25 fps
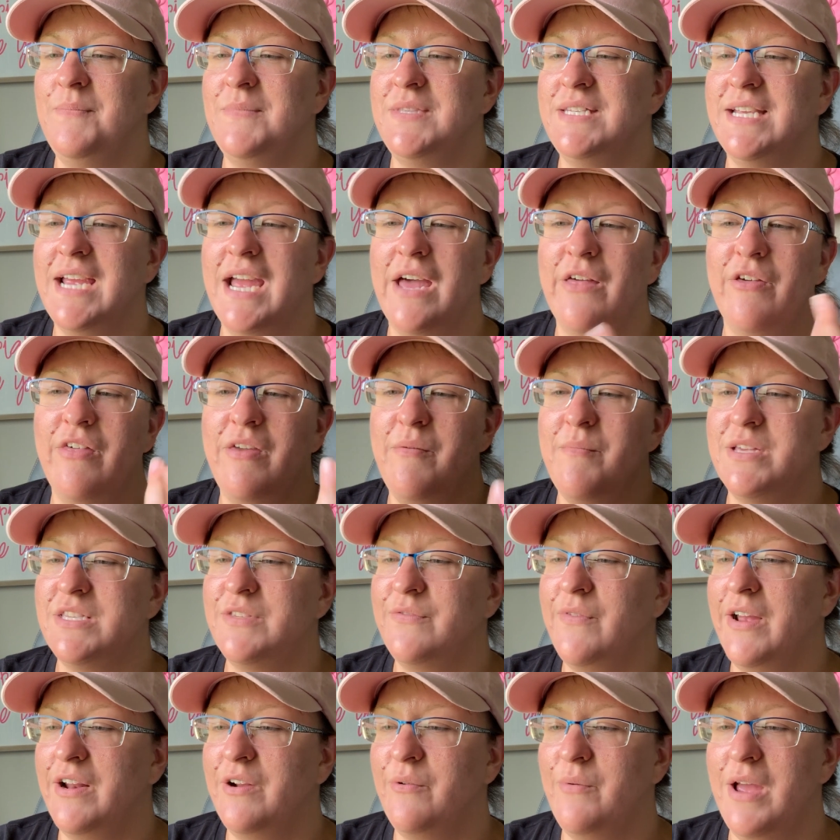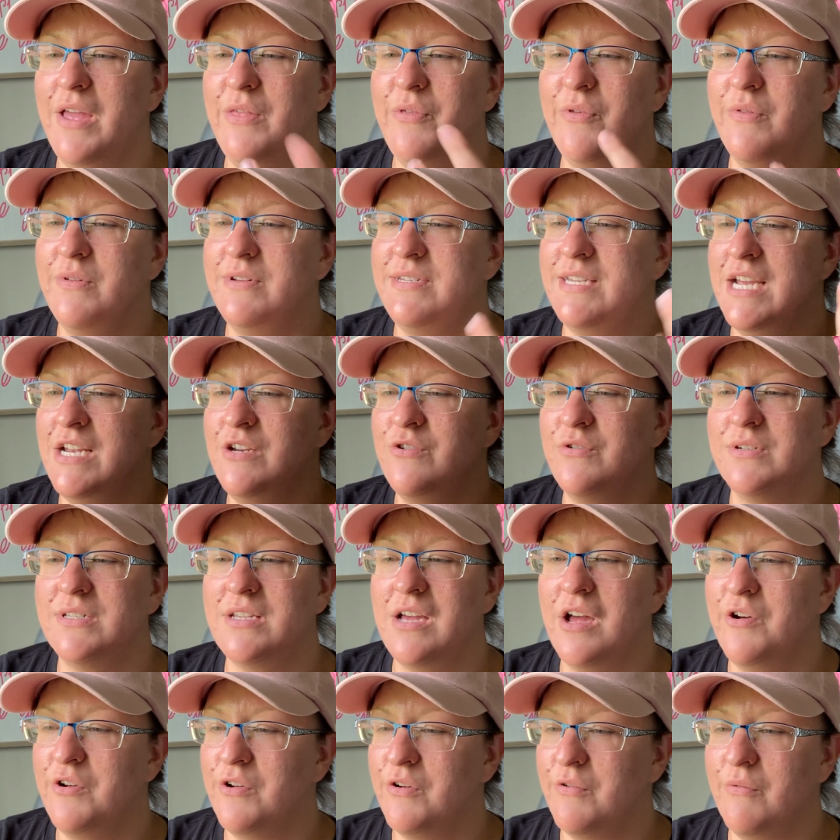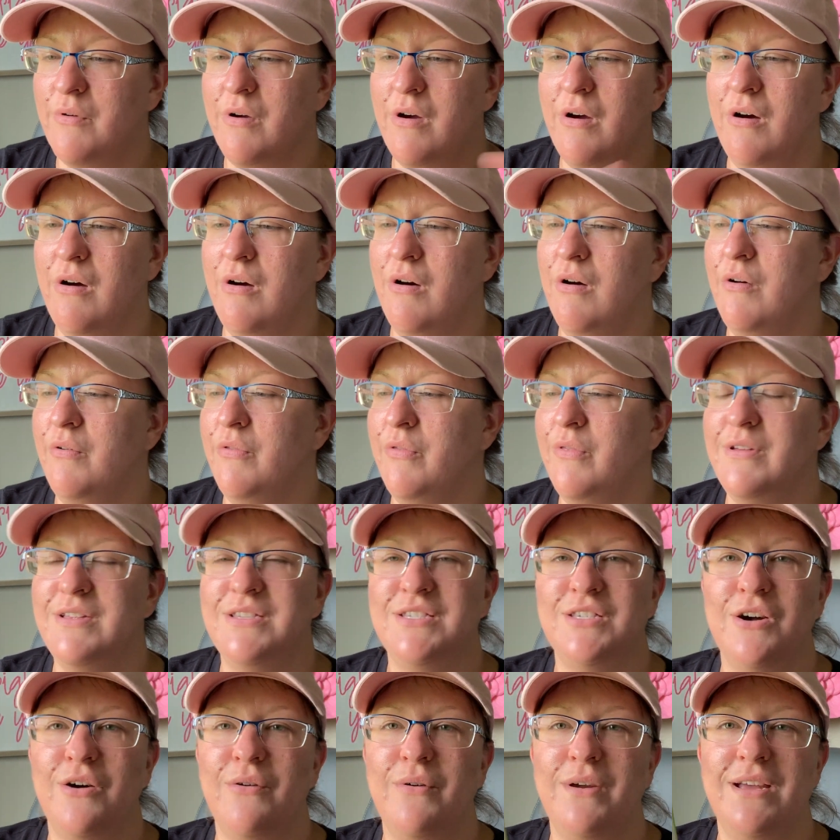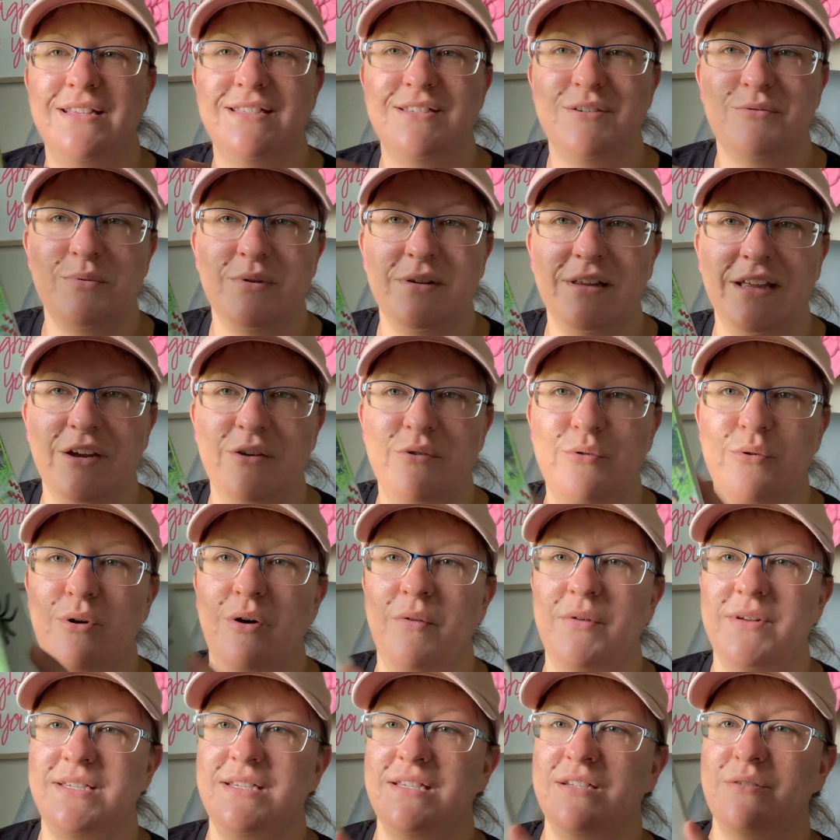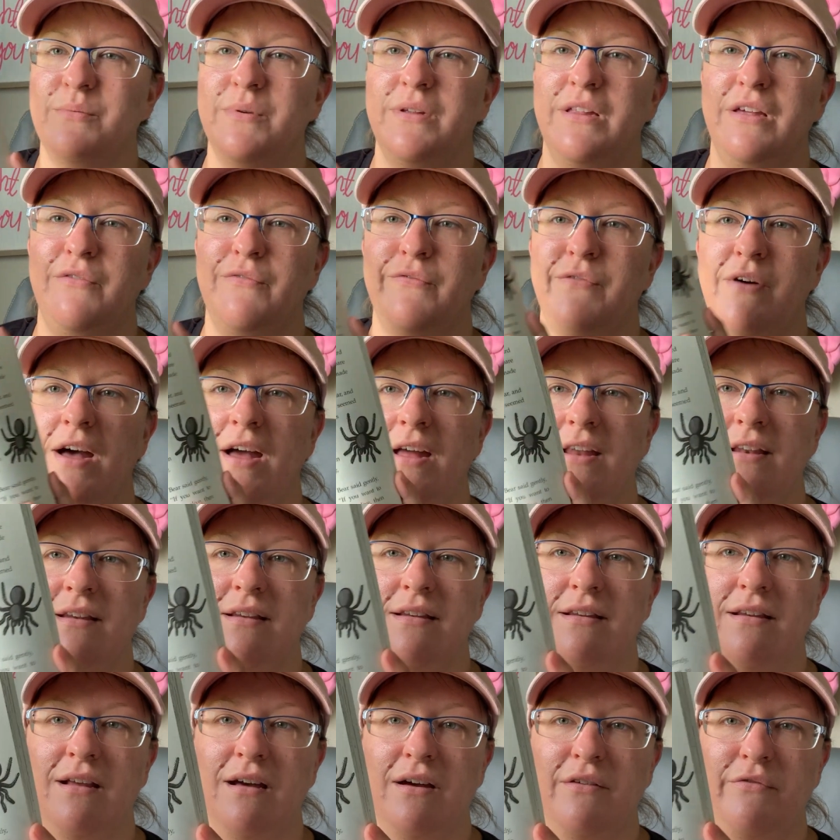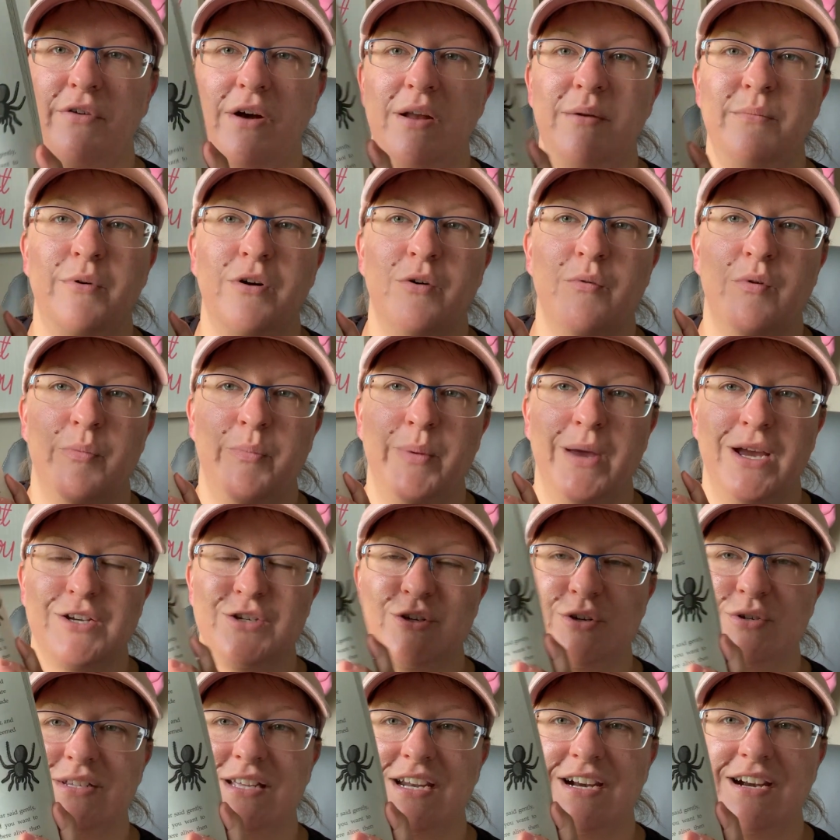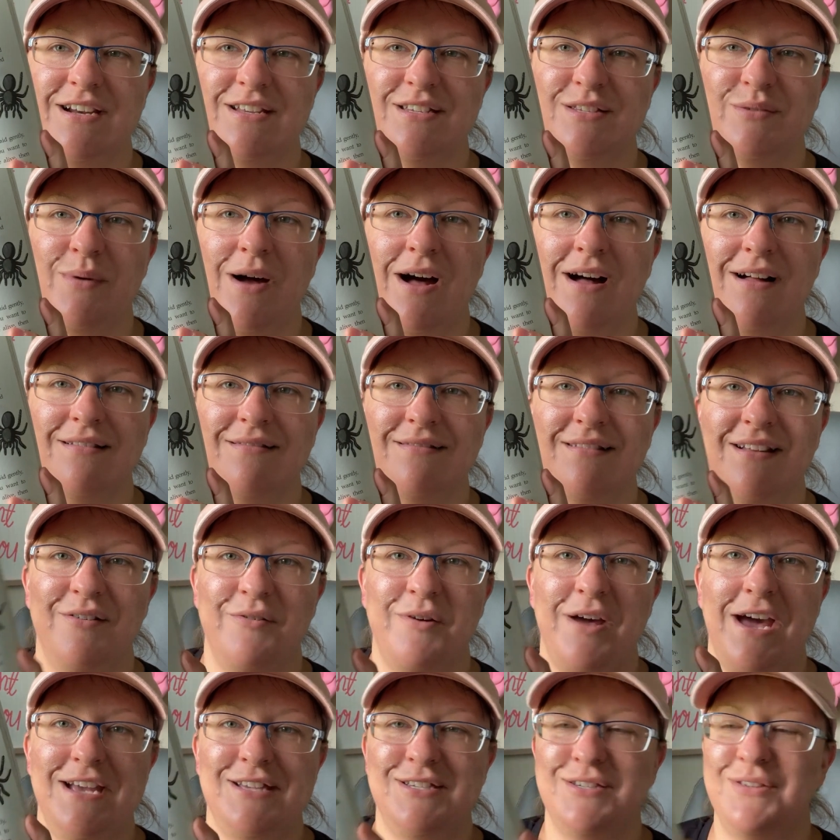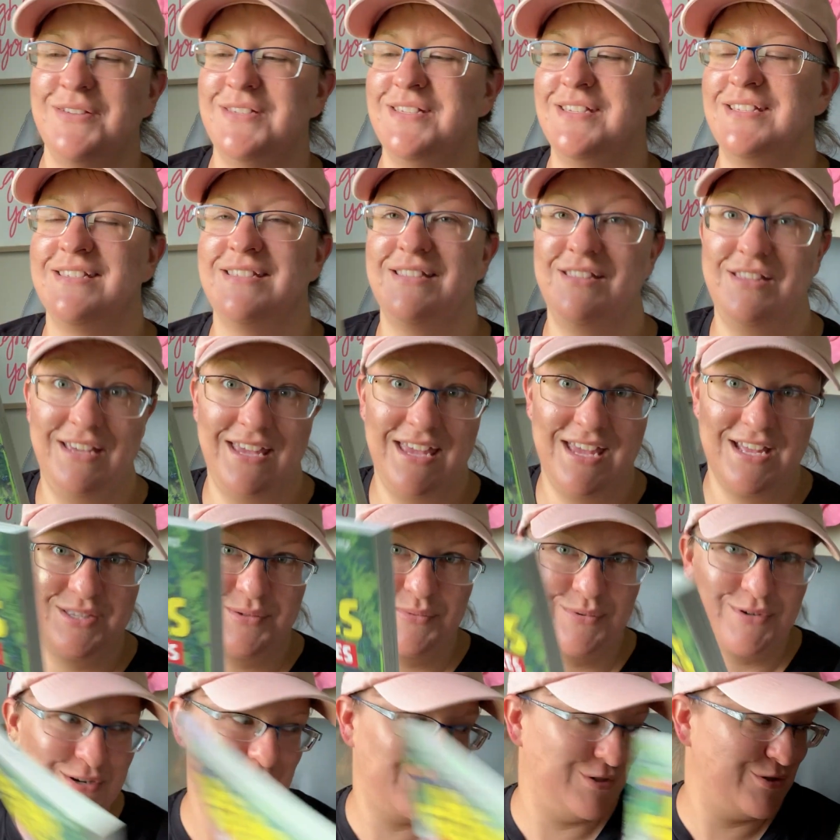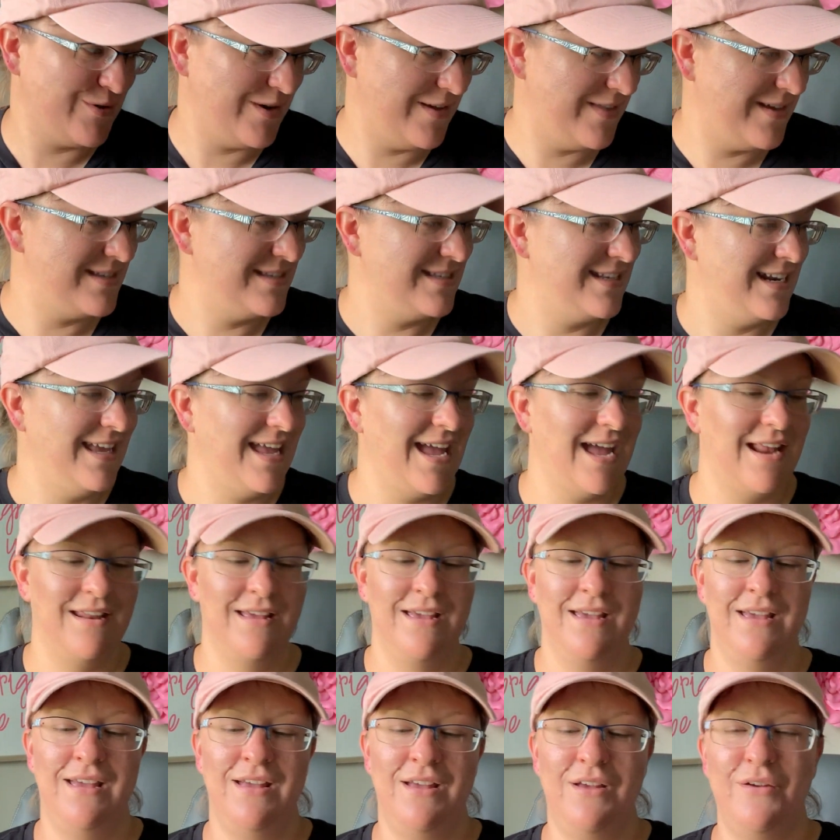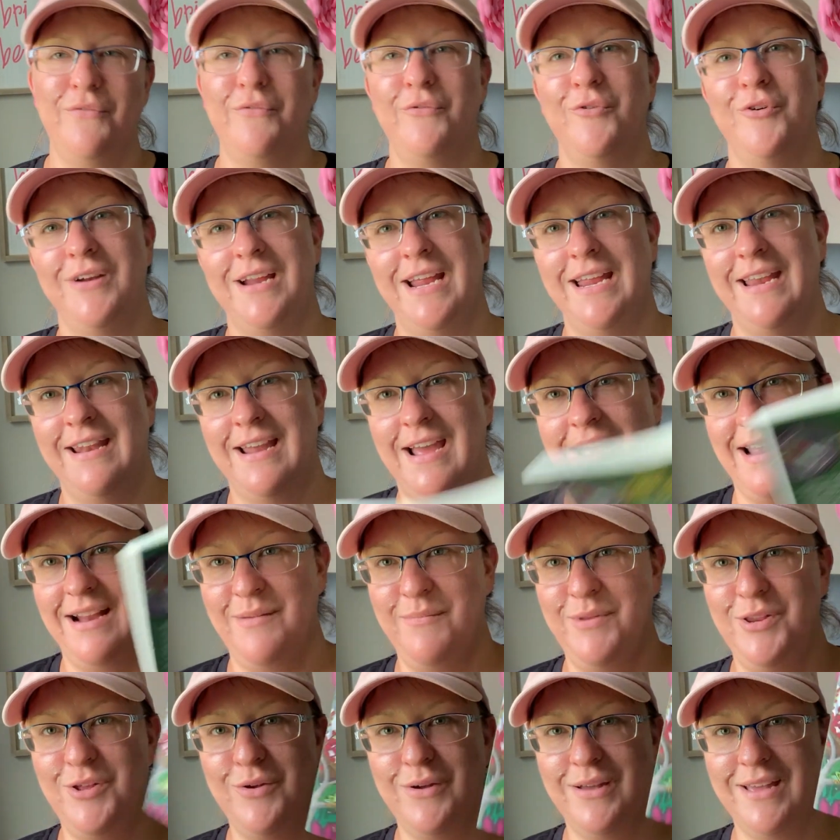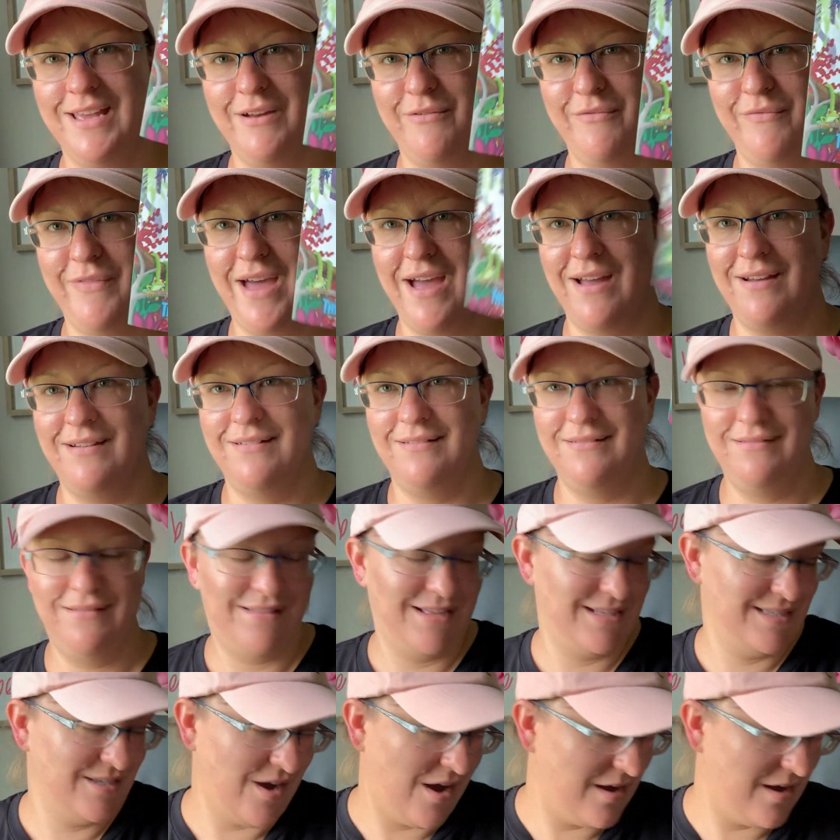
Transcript: Together they must find a way through the dangerous undergrowth. So it's a really cool, this is a really fun book with pictures in it as well. Okay, so this is, the kids would enjoy this. And again, $4.99. I mean, you could gift that and that's